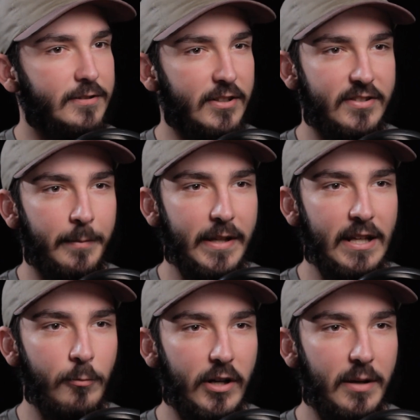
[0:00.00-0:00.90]
just something
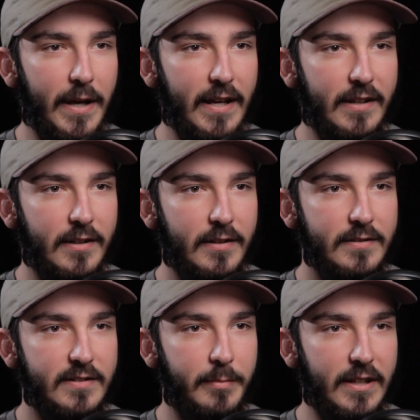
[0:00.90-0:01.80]
he wanted
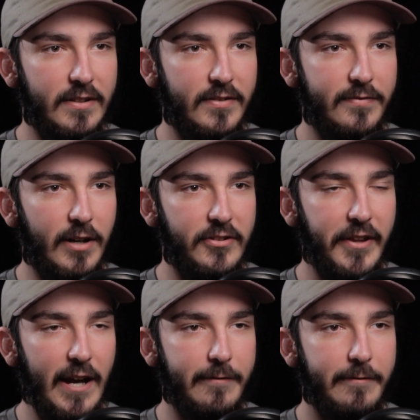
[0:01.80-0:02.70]
to make his friends
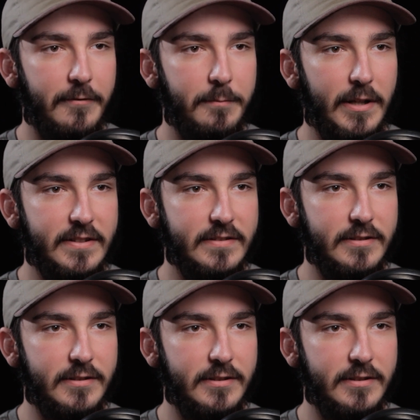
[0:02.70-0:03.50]
laugh, basically.